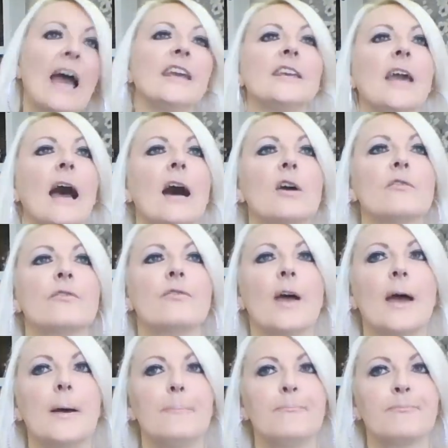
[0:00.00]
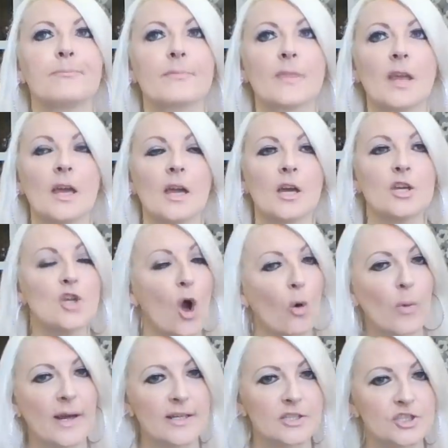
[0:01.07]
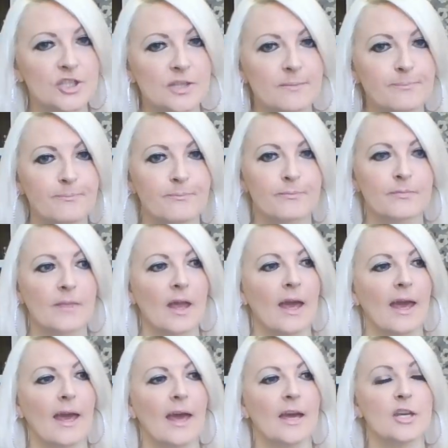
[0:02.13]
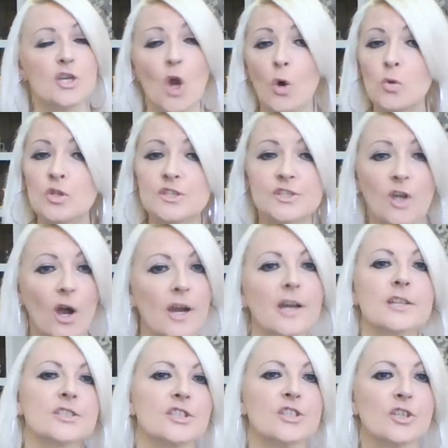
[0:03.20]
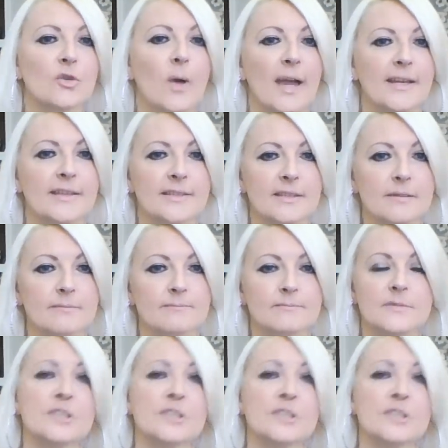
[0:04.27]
You have um, no energy, uh, no desire to do anything.